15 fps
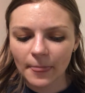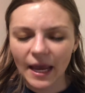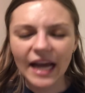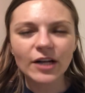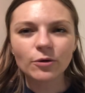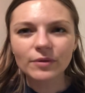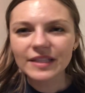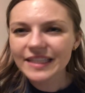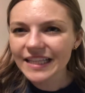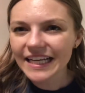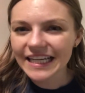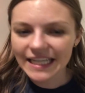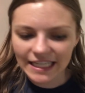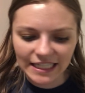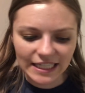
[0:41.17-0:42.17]
I don't really like
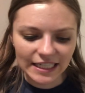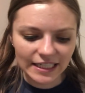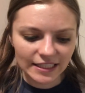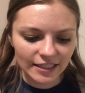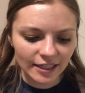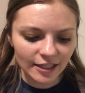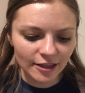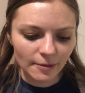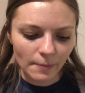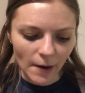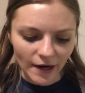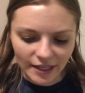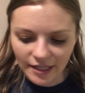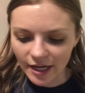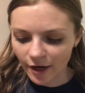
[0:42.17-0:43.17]
it in the
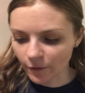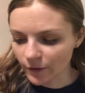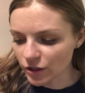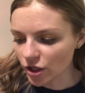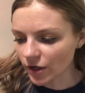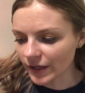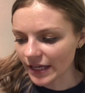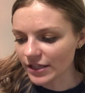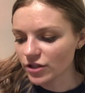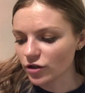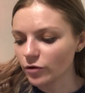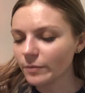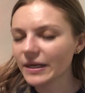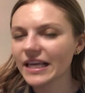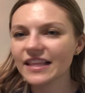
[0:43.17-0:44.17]
body care, which I'll get to,
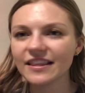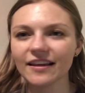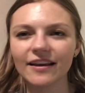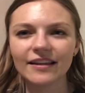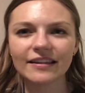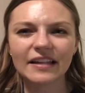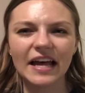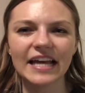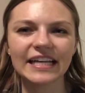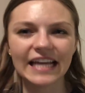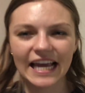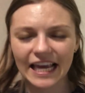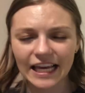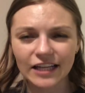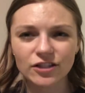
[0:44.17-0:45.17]
but I think like
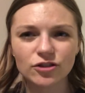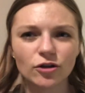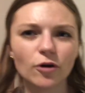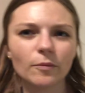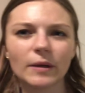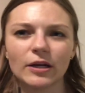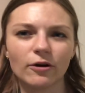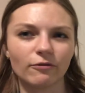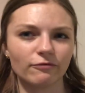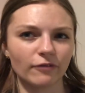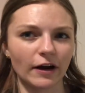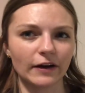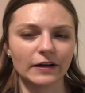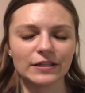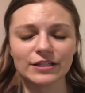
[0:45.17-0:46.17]
hand soap and home
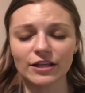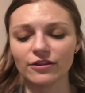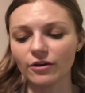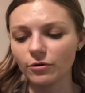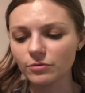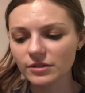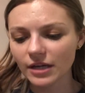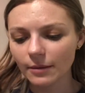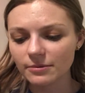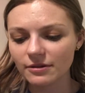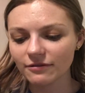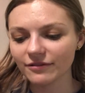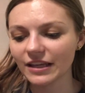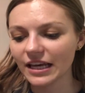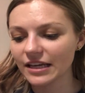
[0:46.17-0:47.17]
fragrance and those types of
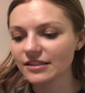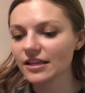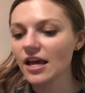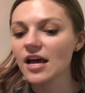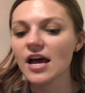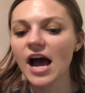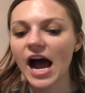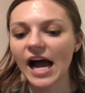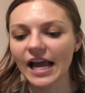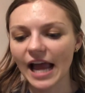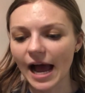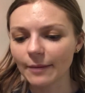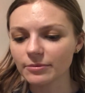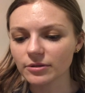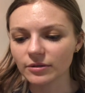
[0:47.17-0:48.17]
things, I
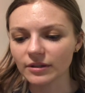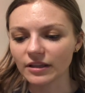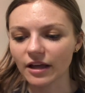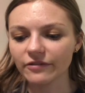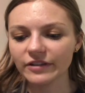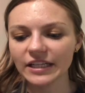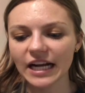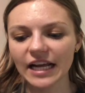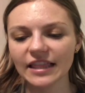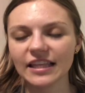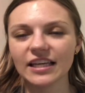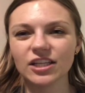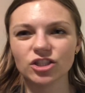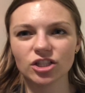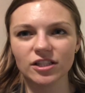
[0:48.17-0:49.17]
absolutely love it. I think
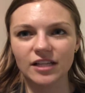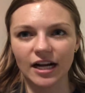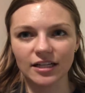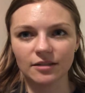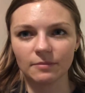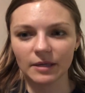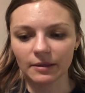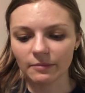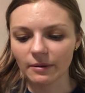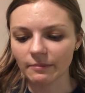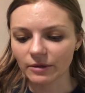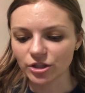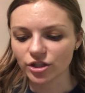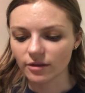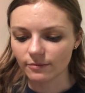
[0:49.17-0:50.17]
it just got to be a bit
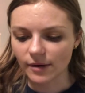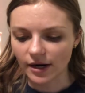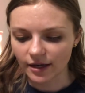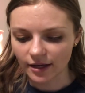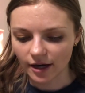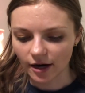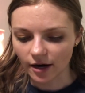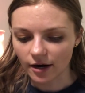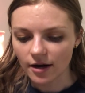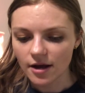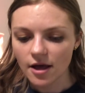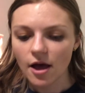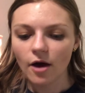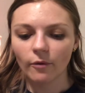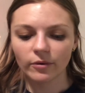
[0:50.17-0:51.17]
much in the body care,
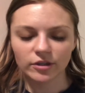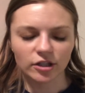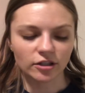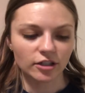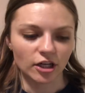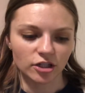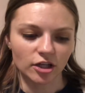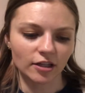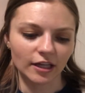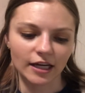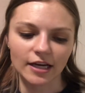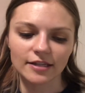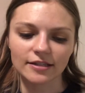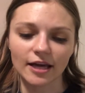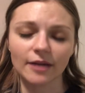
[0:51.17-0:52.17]
which I'll touch on, like
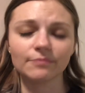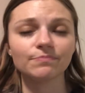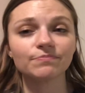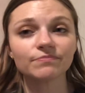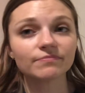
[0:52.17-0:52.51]
I said.